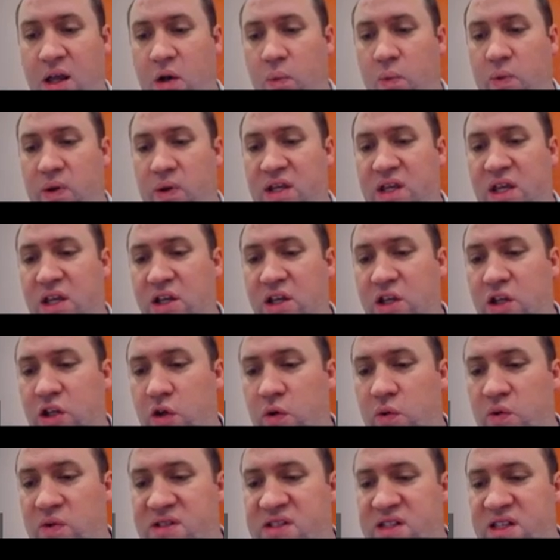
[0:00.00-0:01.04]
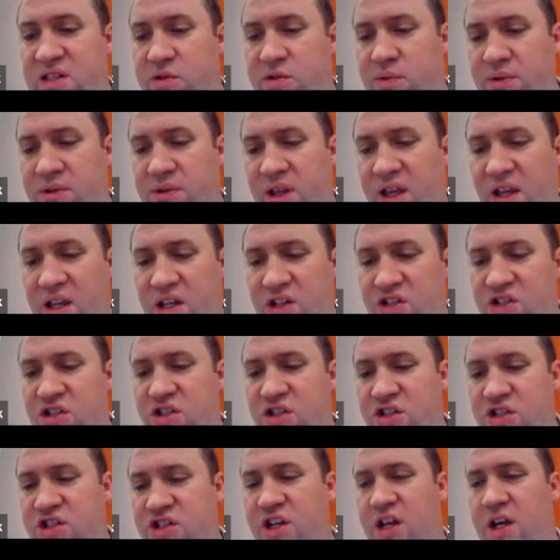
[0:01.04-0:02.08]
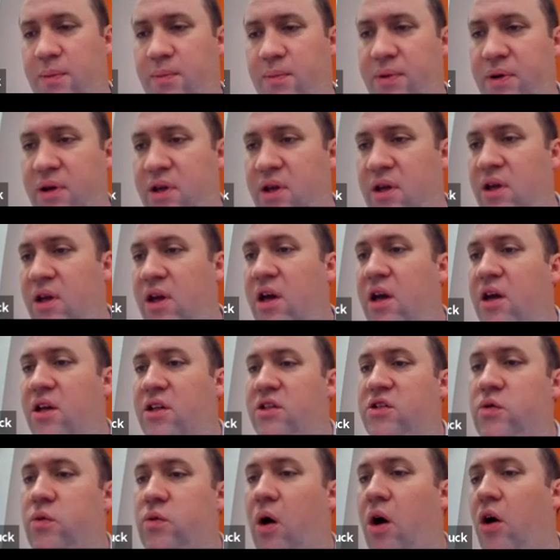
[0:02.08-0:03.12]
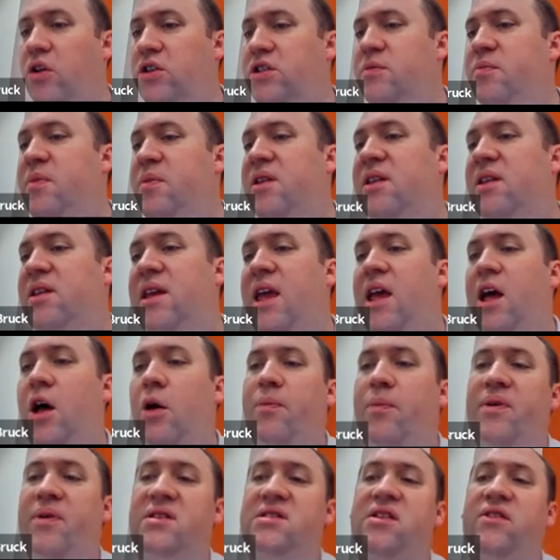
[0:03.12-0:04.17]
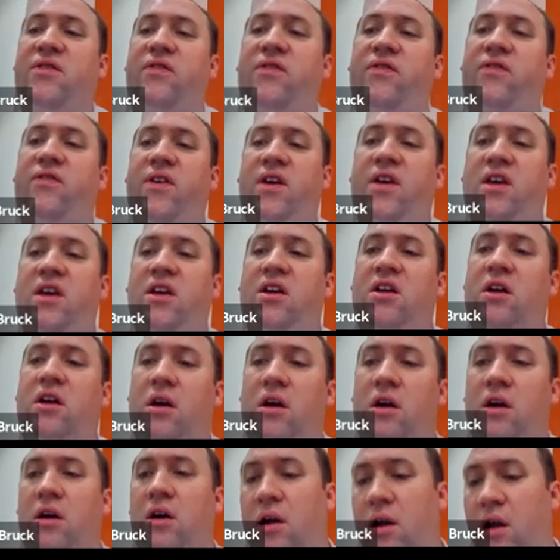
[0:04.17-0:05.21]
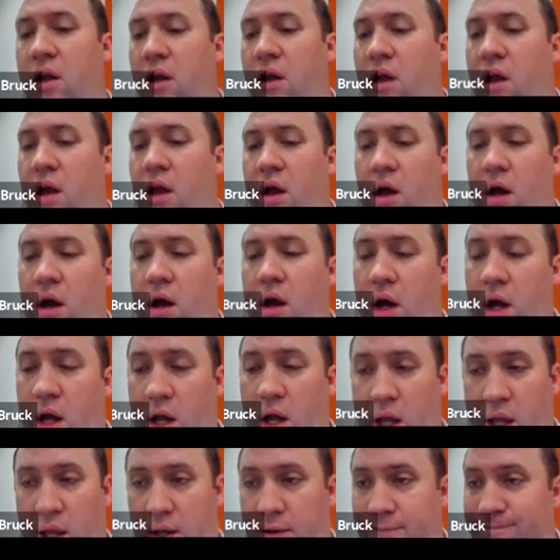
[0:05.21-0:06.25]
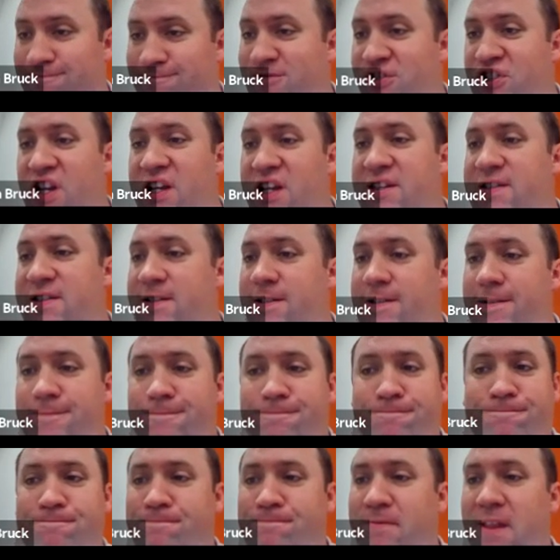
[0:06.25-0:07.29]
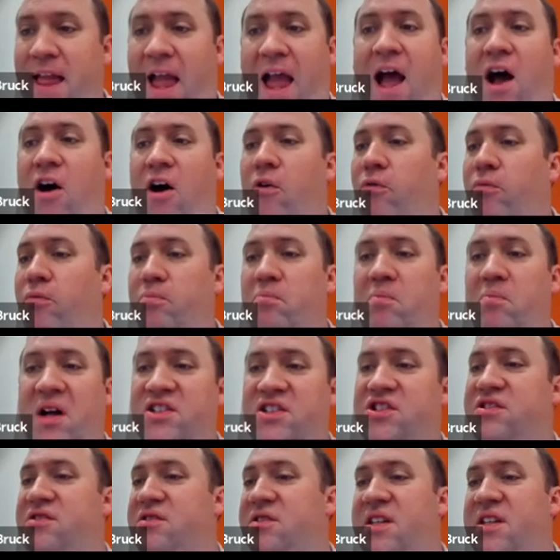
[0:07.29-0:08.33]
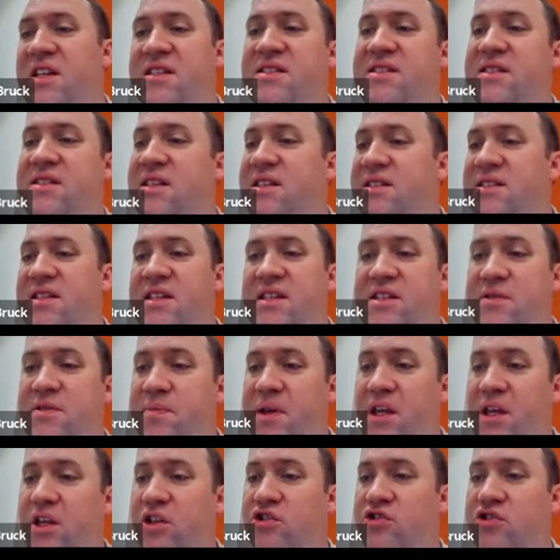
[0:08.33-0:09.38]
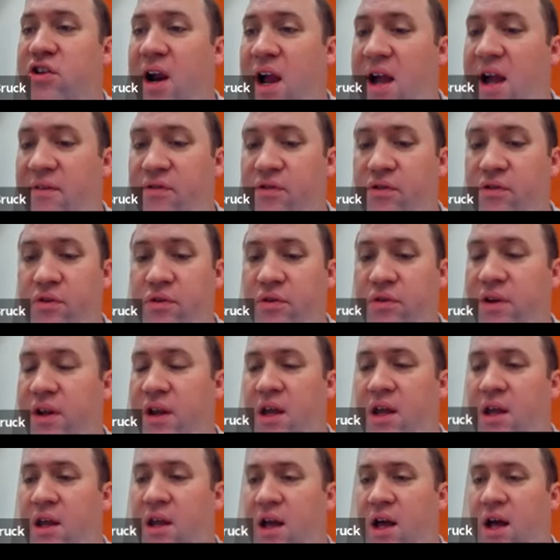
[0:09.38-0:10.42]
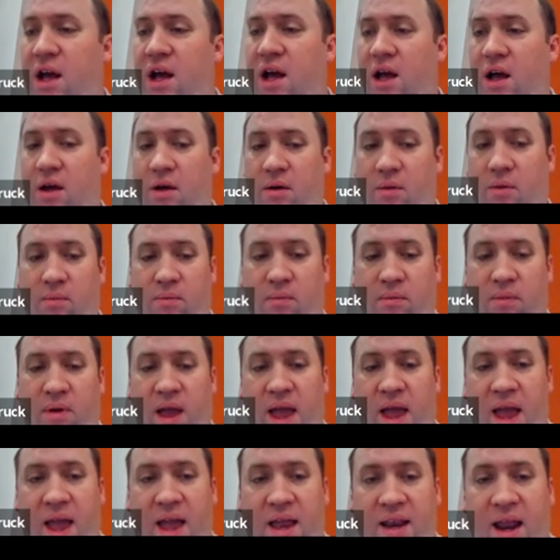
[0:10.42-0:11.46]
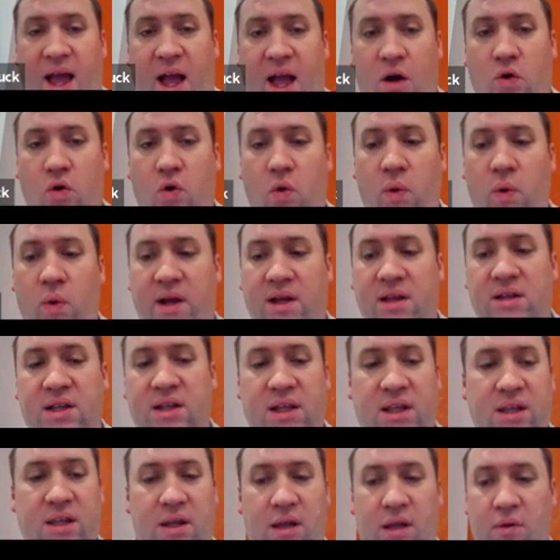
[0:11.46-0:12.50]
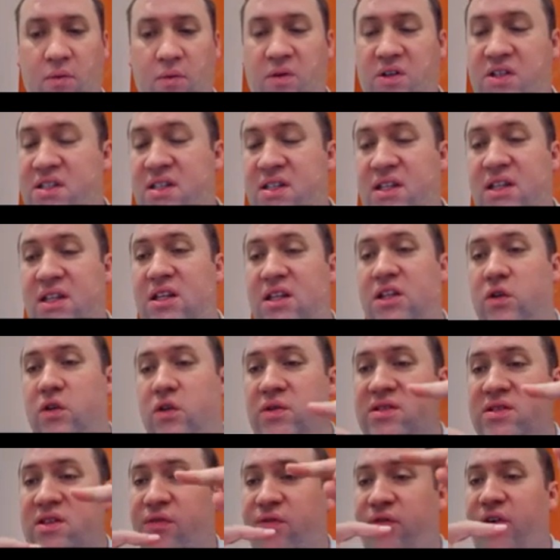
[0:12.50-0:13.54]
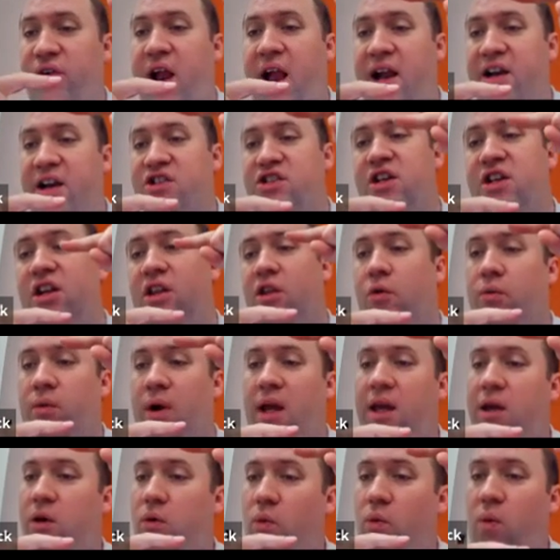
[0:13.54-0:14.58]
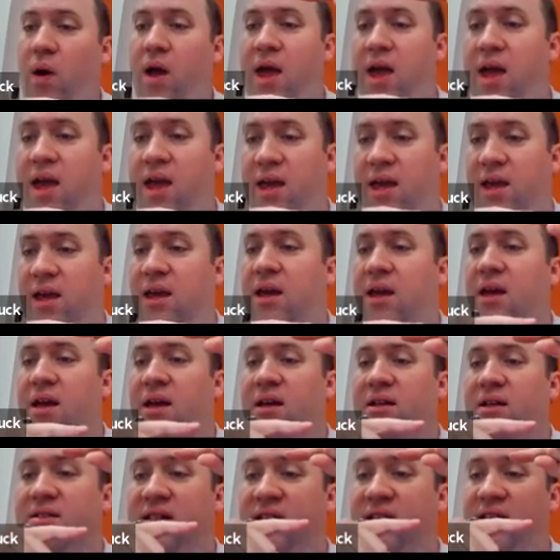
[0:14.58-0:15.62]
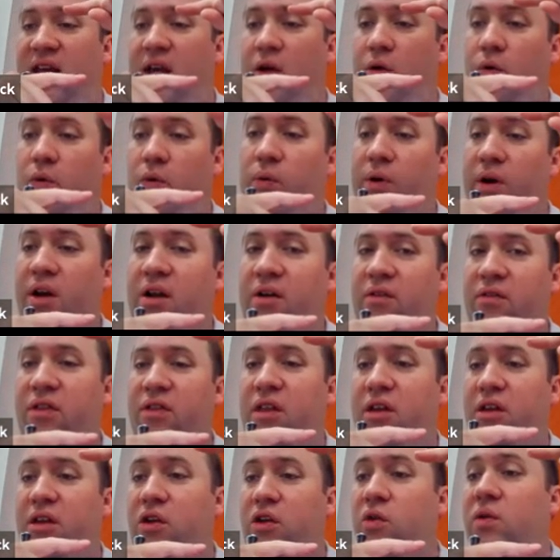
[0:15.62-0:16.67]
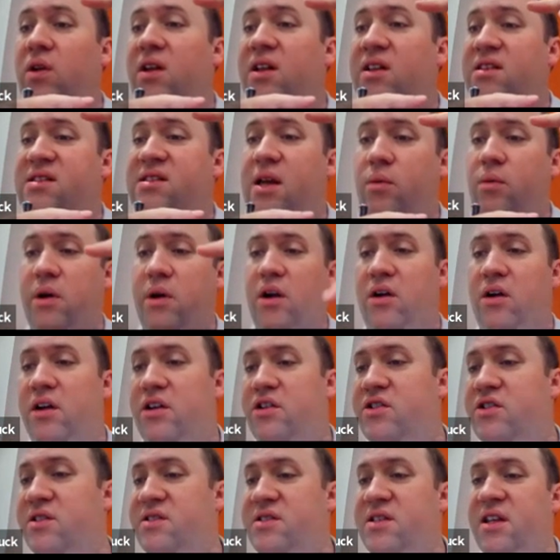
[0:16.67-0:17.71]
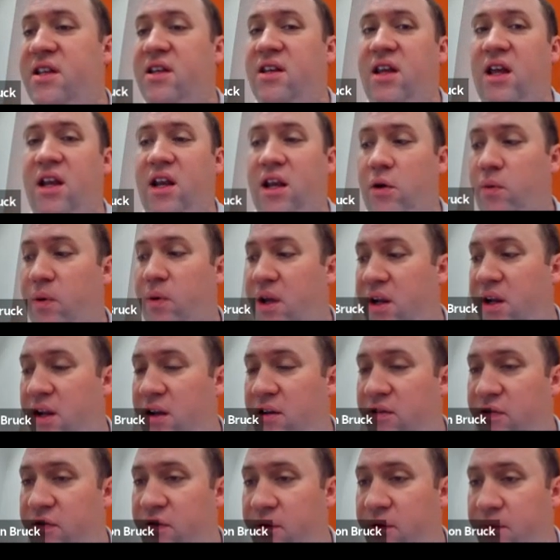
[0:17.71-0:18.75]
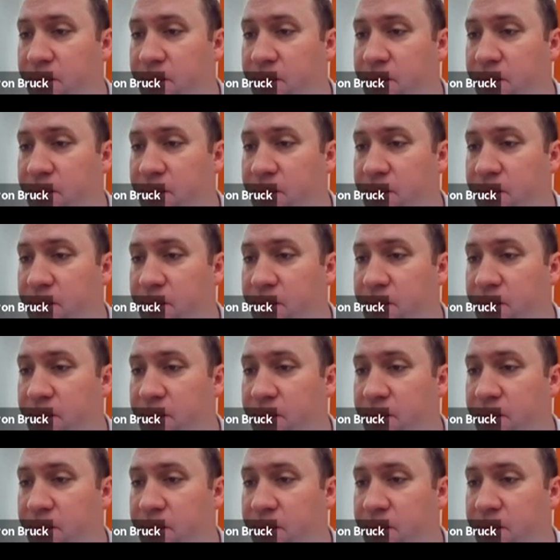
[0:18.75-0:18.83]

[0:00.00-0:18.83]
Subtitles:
we can use this relationship to ultimately help us to figure on just how much distance is being traveled and how quickly. We just need to use the fraction in the right way to get rid of the units that we are interested in getting rid of.